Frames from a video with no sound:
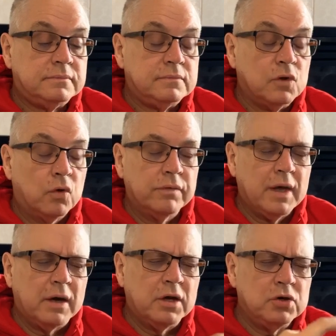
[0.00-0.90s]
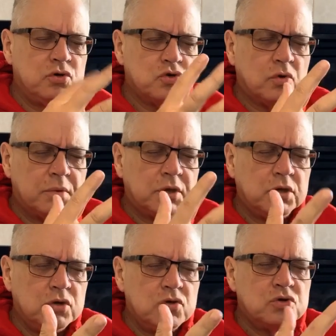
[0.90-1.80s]
Or not unusual, but the
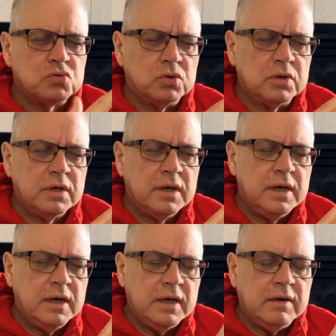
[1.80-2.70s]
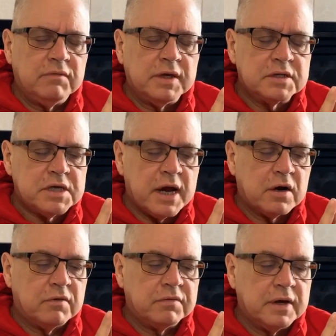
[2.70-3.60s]
usual evening
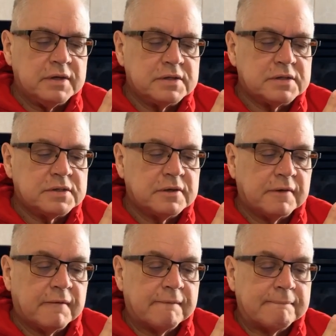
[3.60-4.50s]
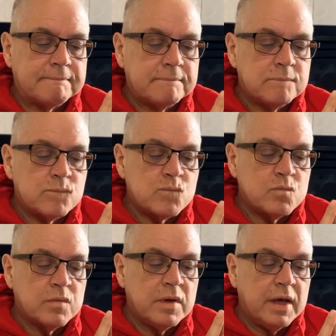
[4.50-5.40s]
sacrifice.
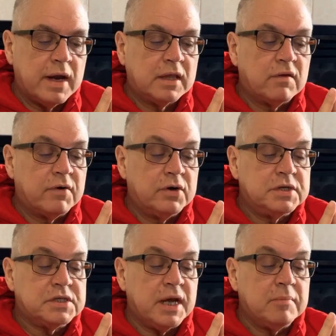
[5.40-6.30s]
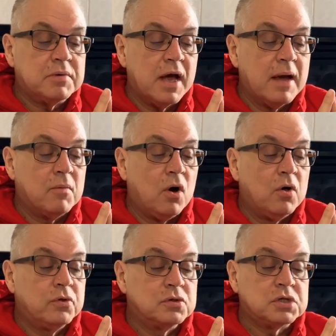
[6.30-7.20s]
And at the very same time, all
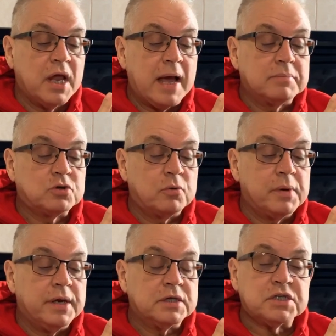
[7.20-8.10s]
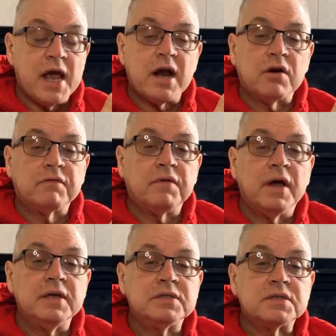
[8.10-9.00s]
those lambs are being
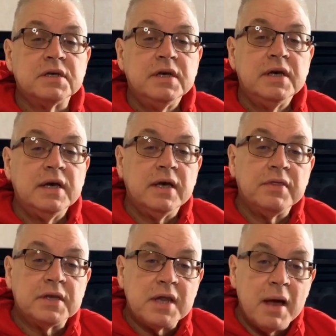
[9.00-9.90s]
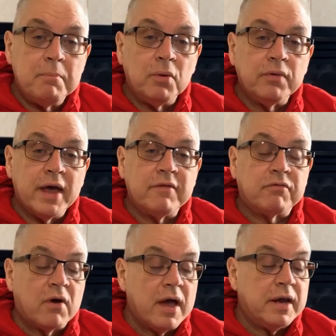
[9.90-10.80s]
sacrificed in the temple that
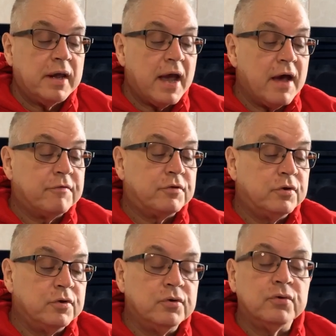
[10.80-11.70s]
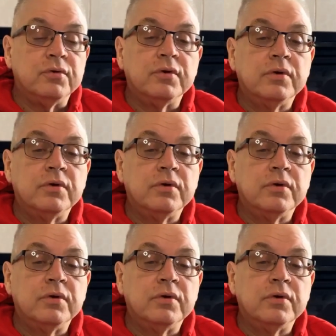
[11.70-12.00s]
Friday afternoon,